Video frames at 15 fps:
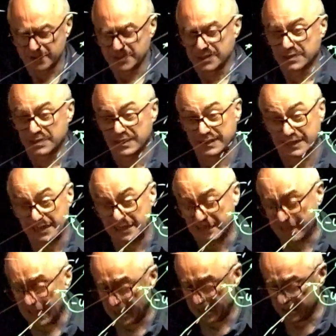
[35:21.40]
In any
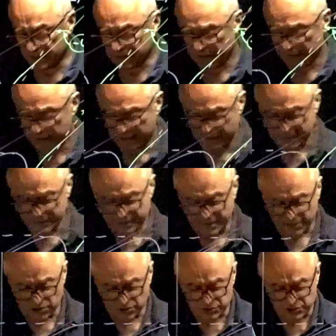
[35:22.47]
case, the
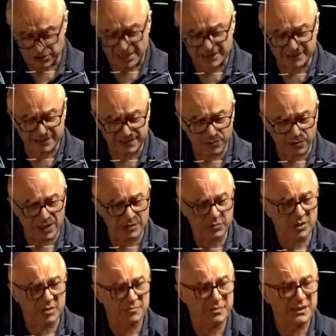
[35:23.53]
contractive one will
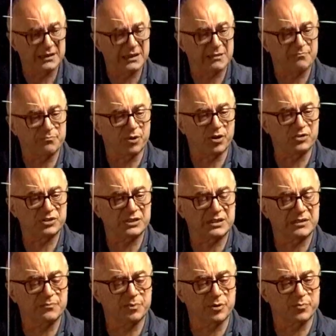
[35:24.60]
build a positive
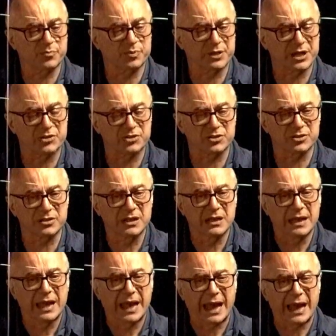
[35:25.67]
pore pressure,
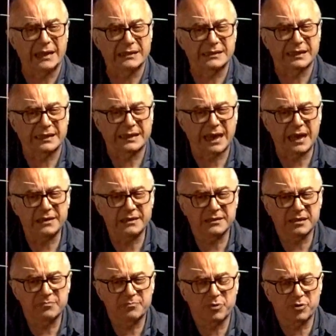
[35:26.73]
and the higher the
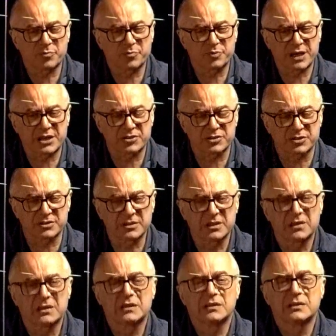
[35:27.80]
pore pressure,
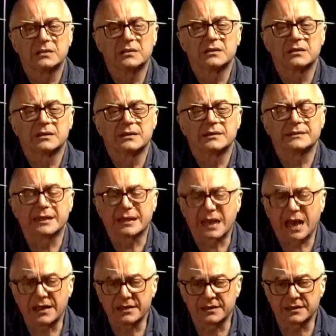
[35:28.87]
the
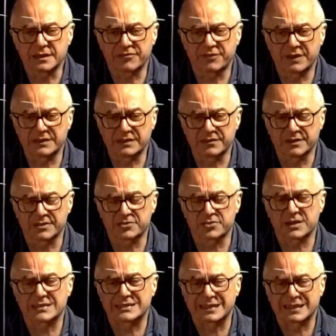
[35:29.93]
higher the effective stress,
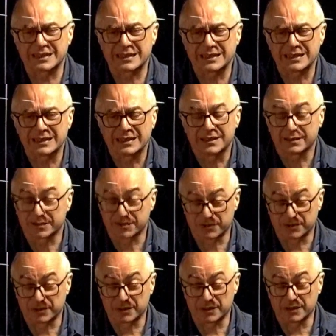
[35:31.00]
the
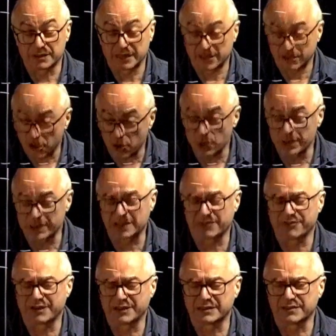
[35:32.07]
lower the
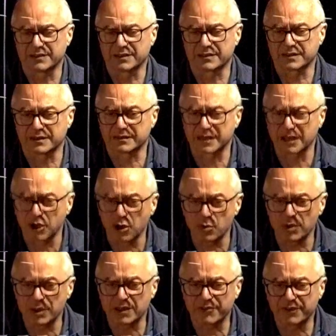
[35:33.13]
effective stress. The lower
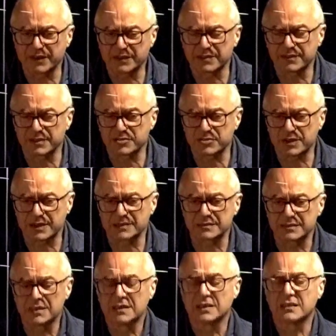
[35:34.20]
the effective stress,
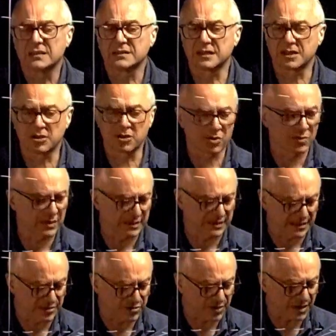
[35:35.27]
the lower the
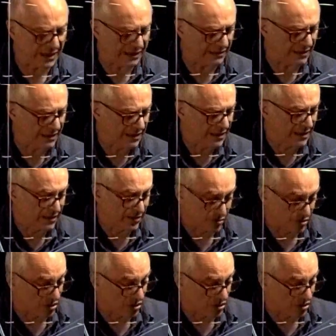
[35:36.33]
strength. So